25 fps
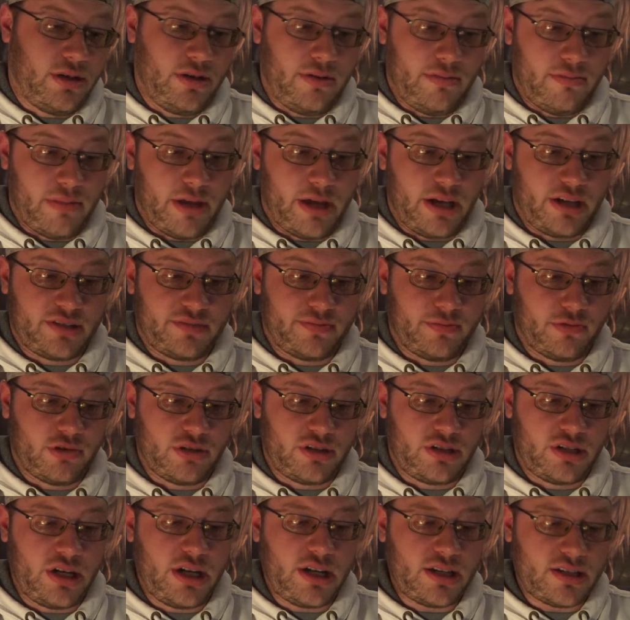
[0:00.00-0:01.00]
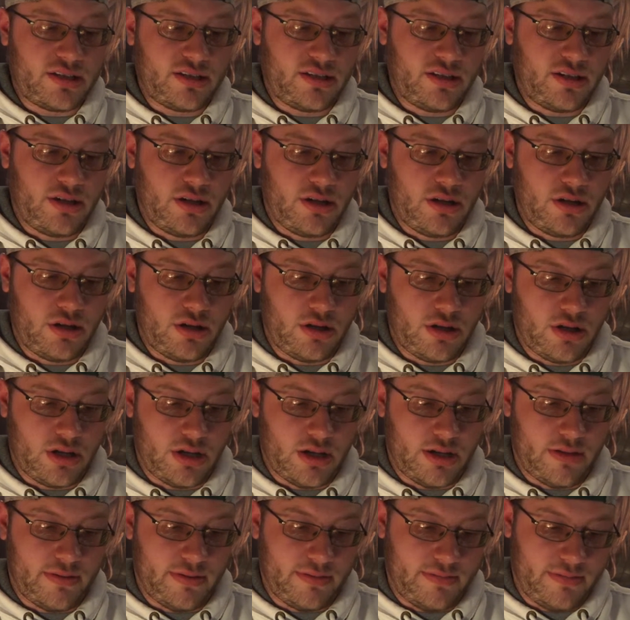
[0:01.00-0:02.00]
makes more sense.
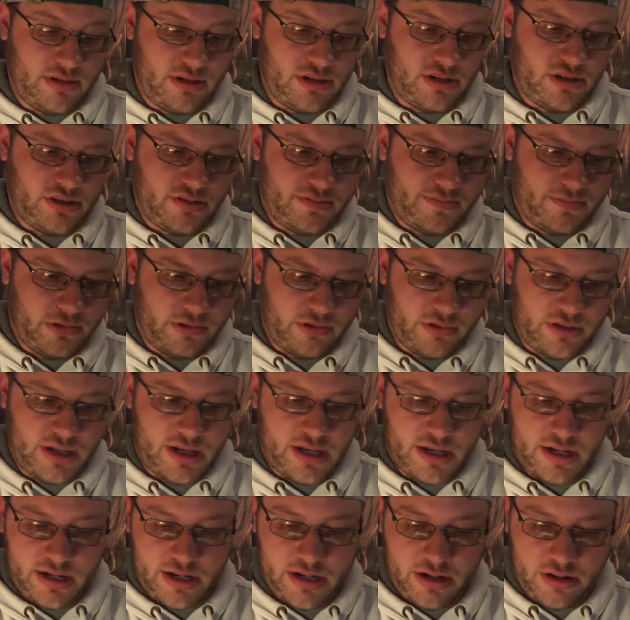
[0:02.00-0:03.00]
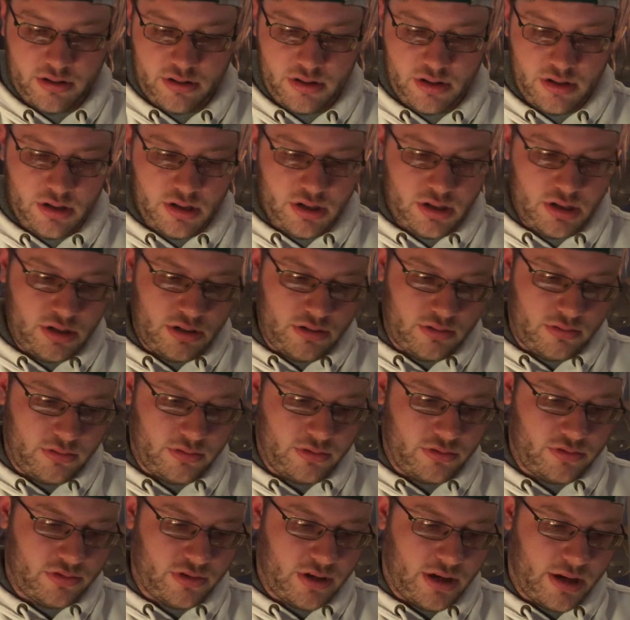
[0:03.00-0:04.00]
Let me just pull that out. We'll
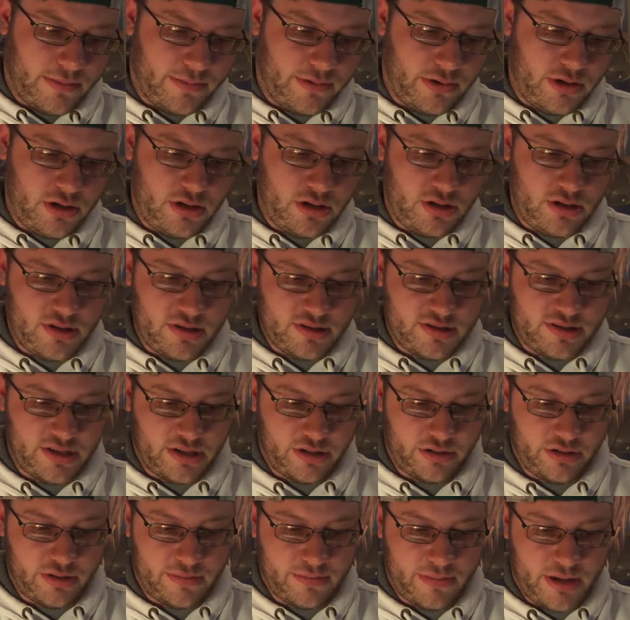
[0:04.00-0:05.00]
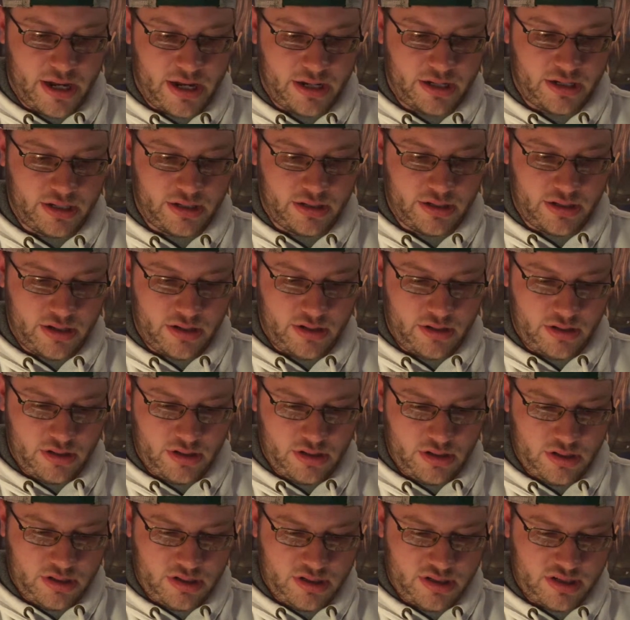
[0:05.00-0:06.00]
drop Zelda back in there.
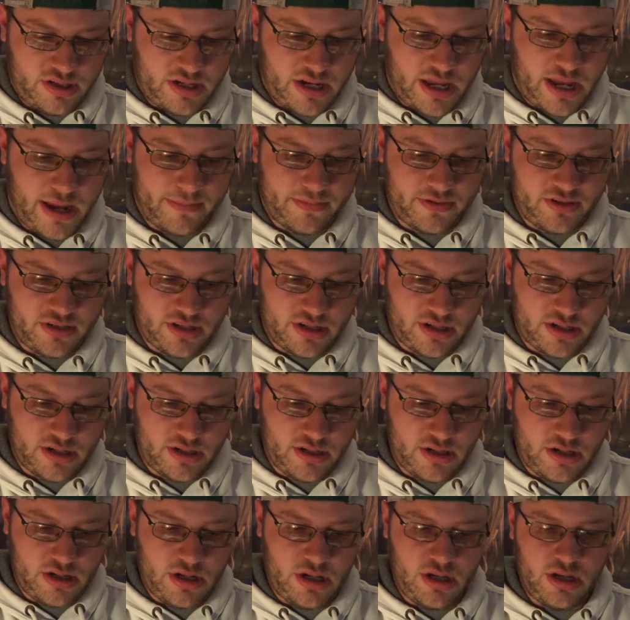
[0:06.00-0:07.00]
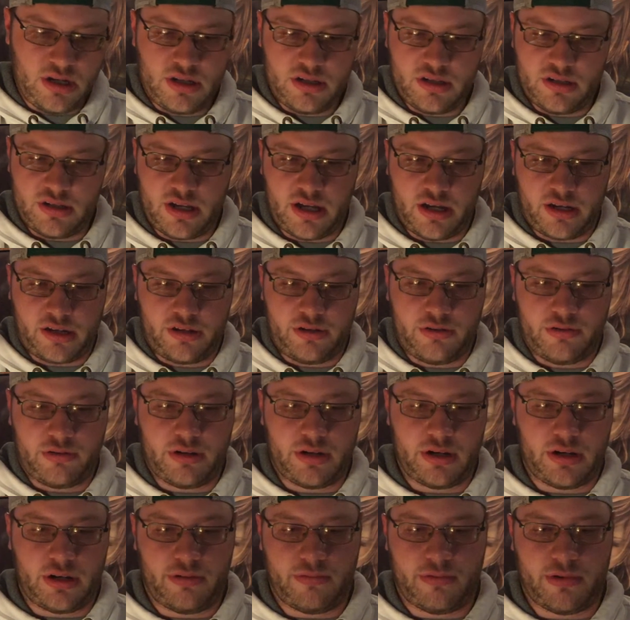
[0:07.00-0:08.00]
Snaps in, not going
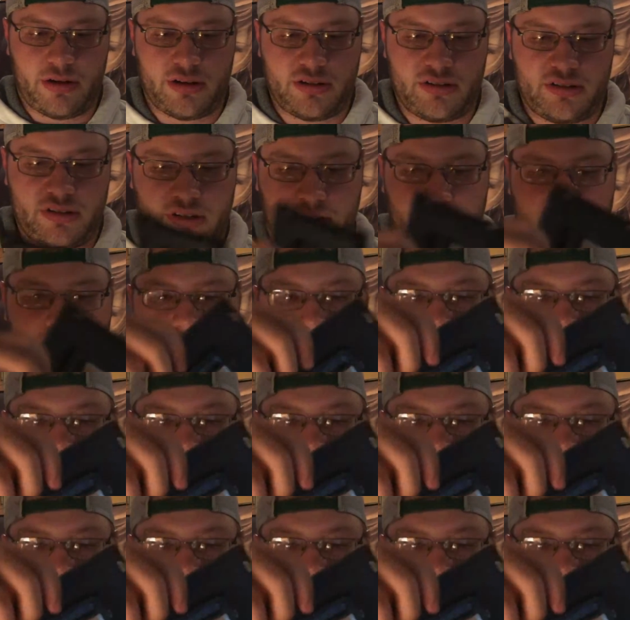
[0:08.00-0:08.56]
anywhere, so